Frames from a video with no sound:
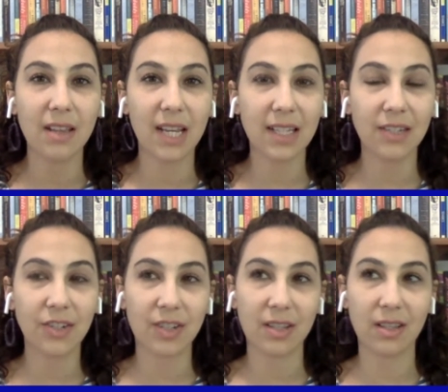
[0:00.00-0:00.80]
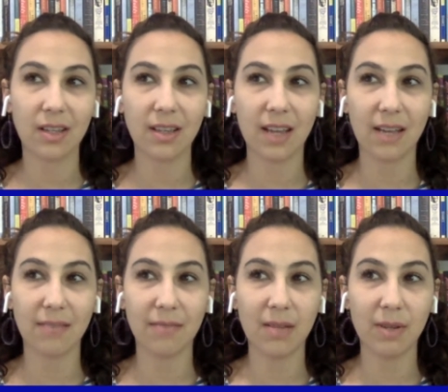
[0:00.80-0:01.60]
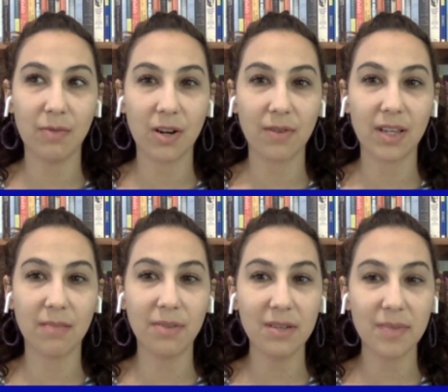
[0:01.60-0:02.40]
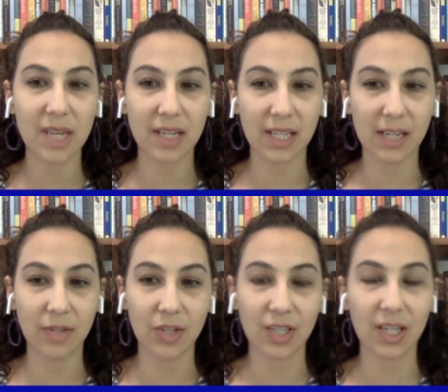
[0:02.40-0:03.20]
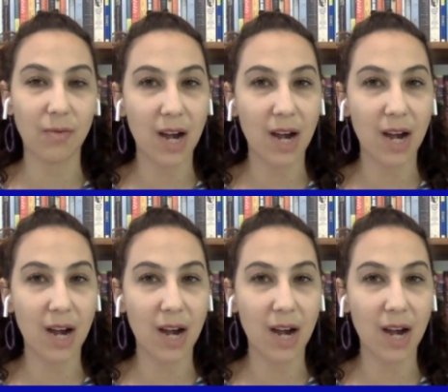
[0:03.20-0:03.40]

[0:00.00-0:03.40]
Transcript: that's just the thing that made me want to write the book because I was just like,